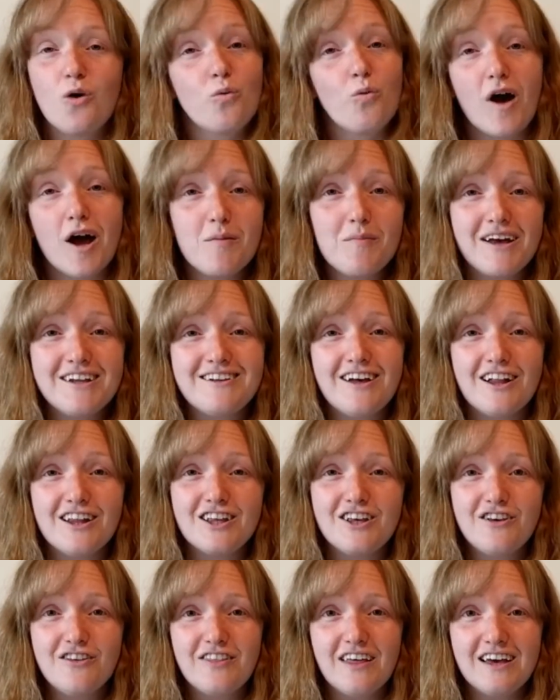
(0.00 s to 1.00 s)
Why am I
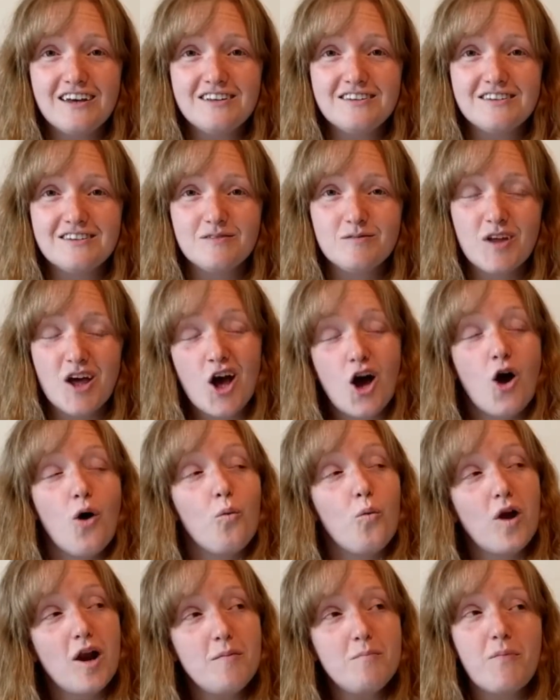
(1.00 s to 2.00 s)
telling you this?
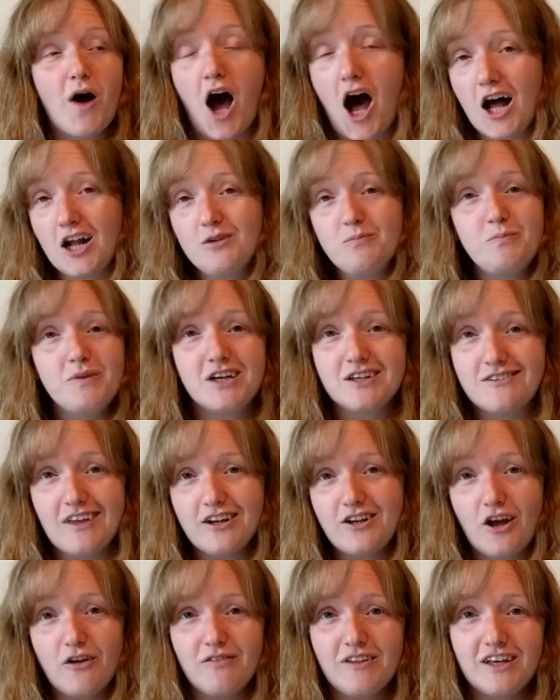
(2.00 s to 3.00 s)
Well, in part because I
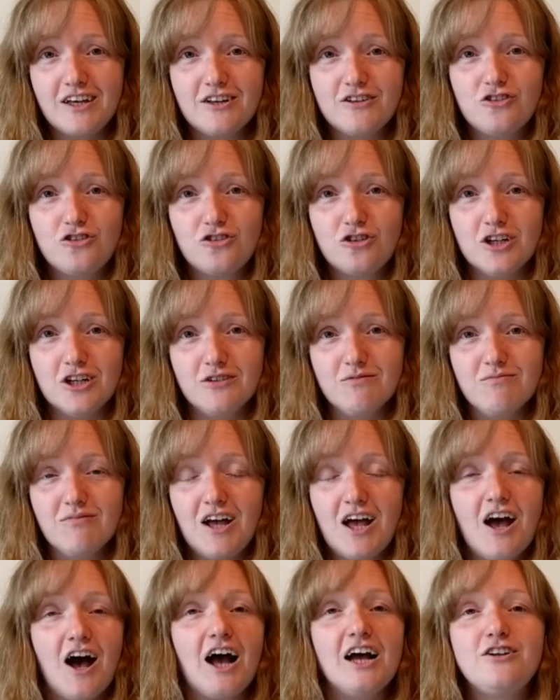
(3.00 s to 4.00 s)
don't think it's true.
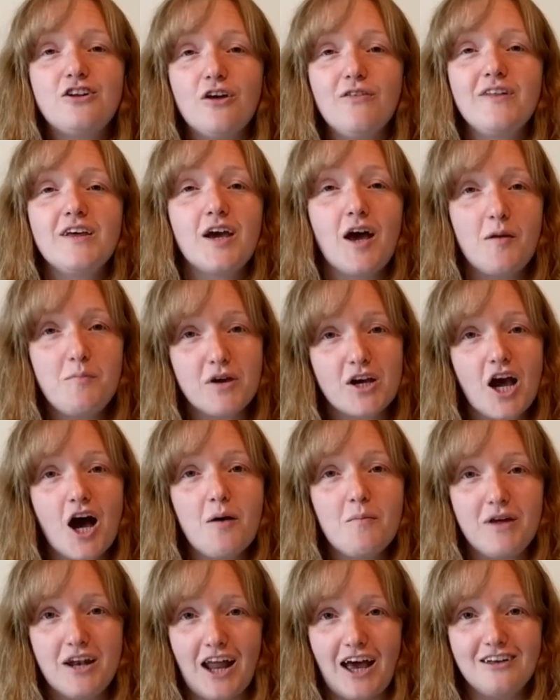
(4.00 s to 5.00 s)
I don't think I
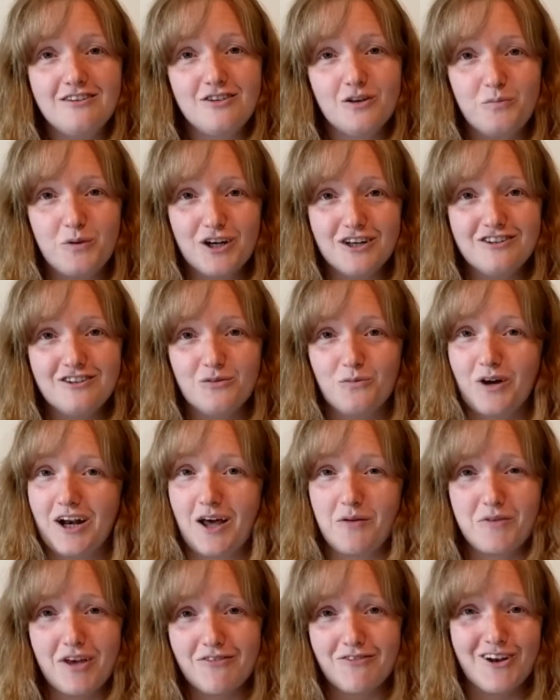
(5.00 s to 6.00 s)
become a nicer person when
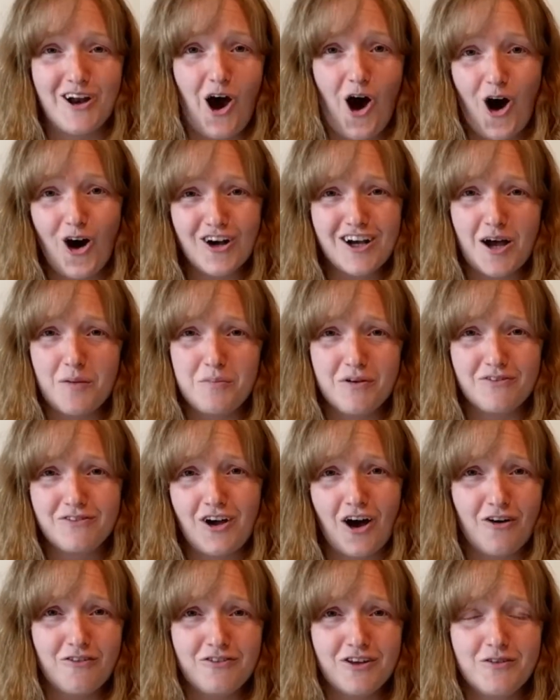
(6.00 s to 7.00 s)
I'm given a hot cup of
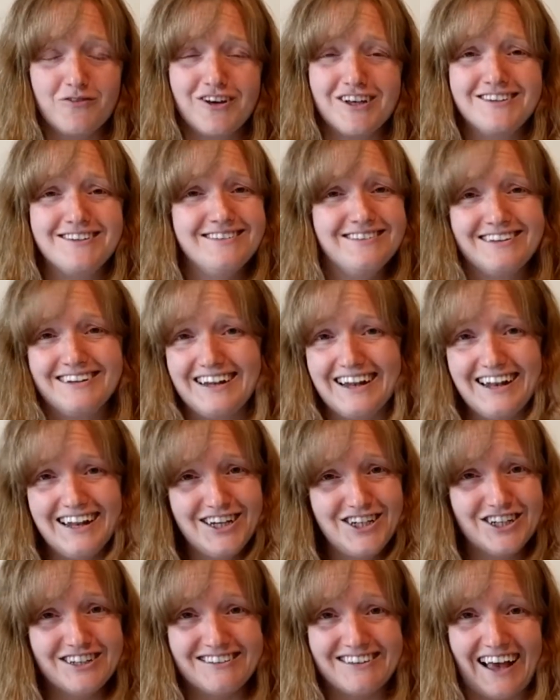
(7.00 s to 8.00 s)
coffee versus a
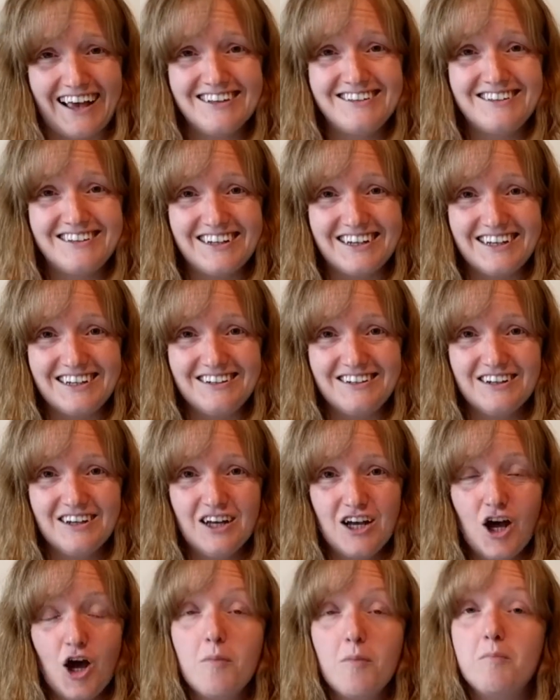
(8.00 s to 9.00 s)
delicious iced tea.
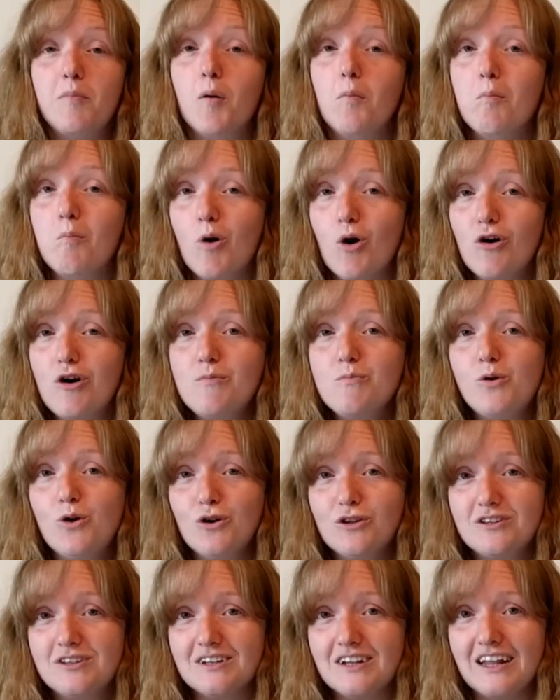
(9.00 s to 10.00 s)
But more
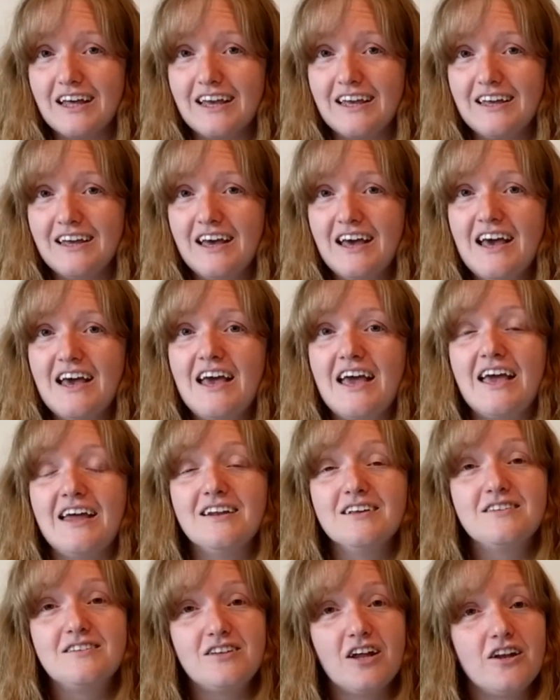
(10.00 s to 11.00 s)
importantly, in
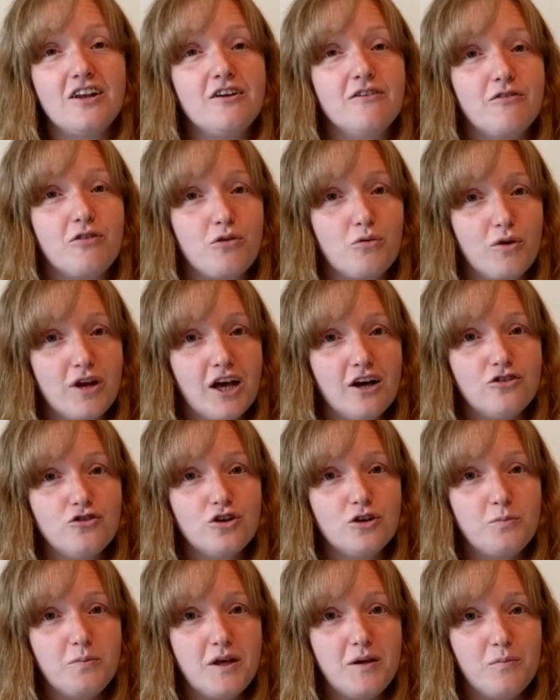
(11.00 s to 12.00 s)
a study of
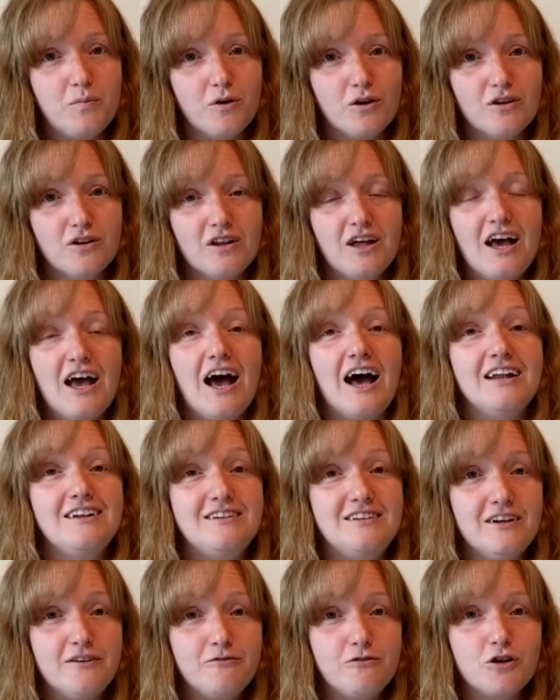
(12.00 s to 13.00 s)
300 people, a
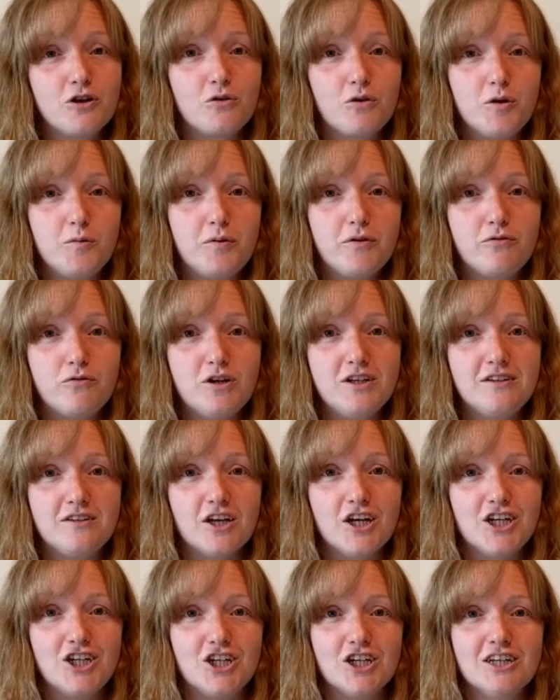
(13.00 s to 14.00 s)
different group of
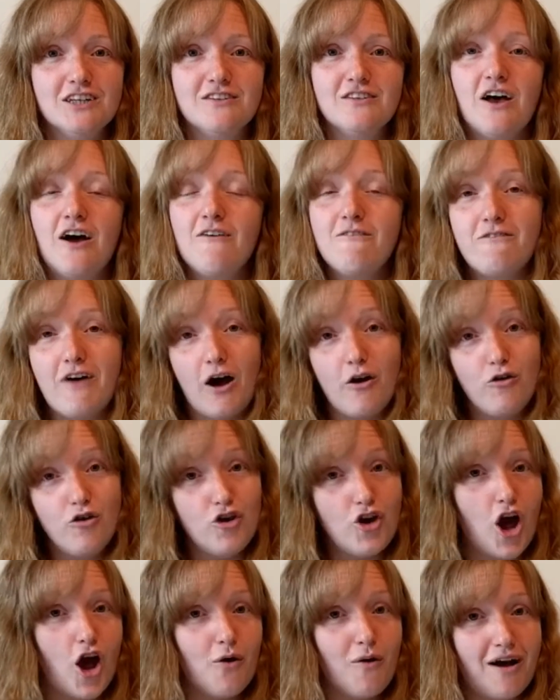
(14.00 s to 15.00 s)
researchers
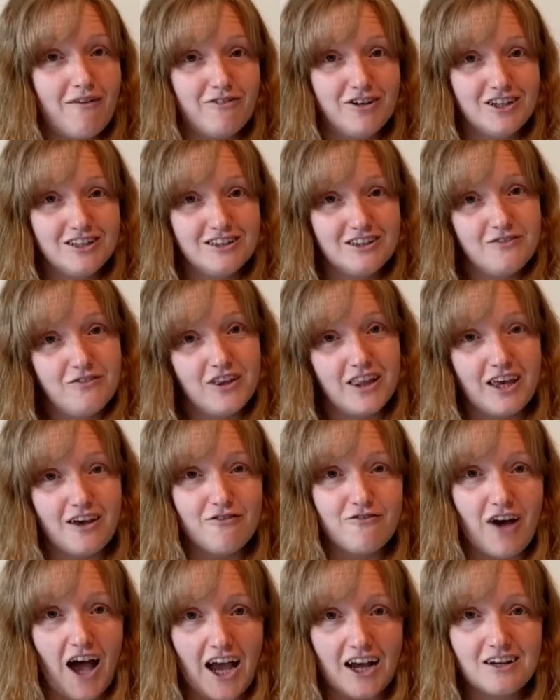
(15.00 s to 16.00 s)
found no evidence for the
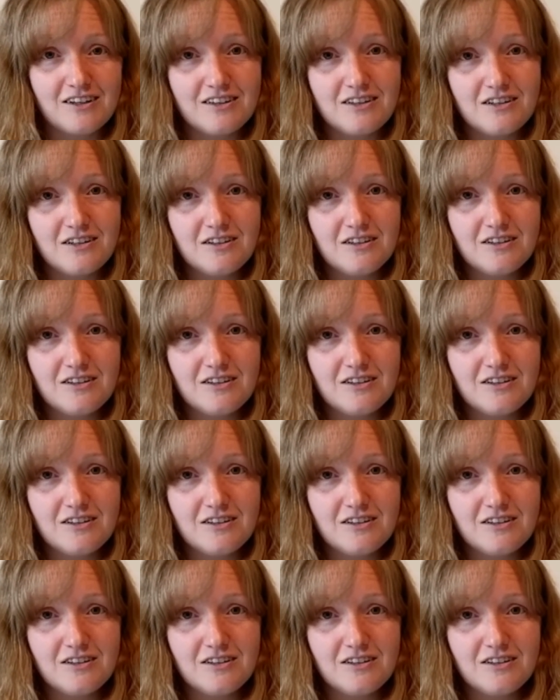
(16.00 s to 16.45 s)
effect.